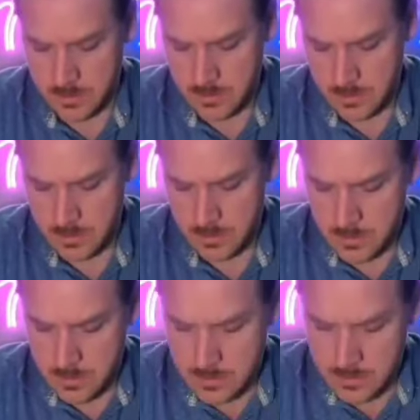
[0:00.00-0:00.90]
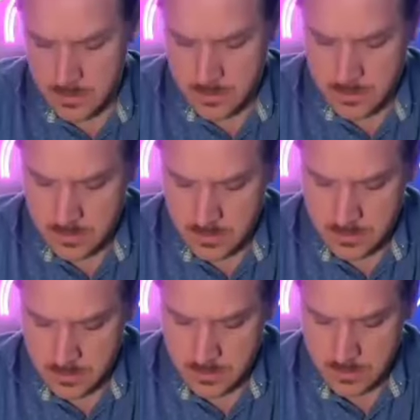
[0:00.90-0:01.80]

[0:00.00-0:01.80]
Nobody speaks.